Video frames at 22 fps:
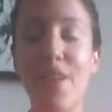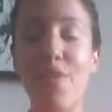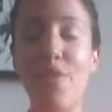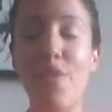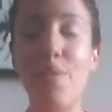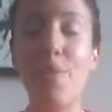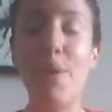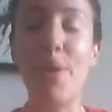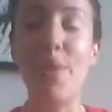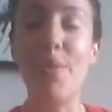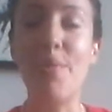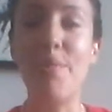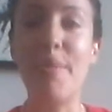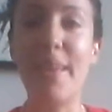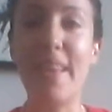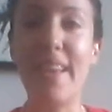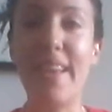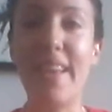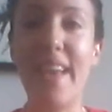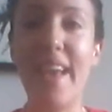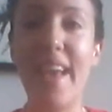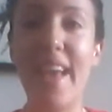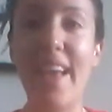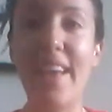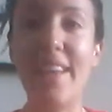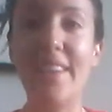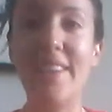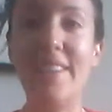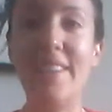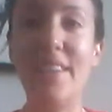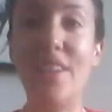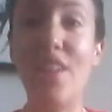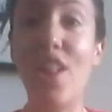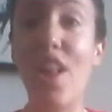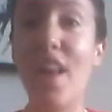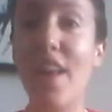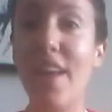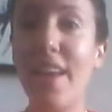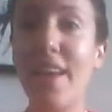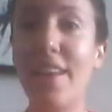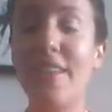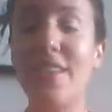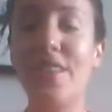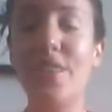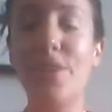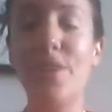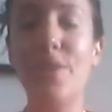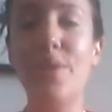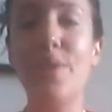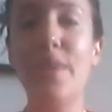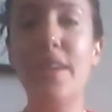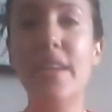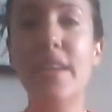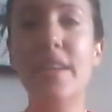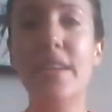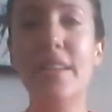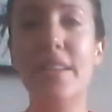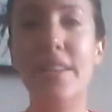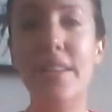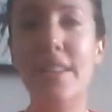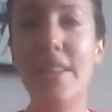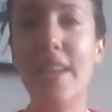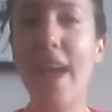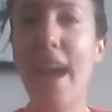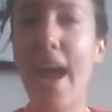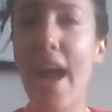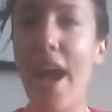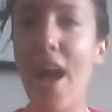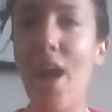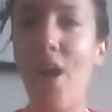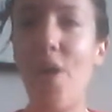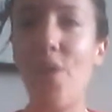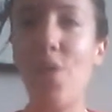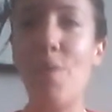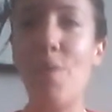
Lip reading: for both me and the client to see how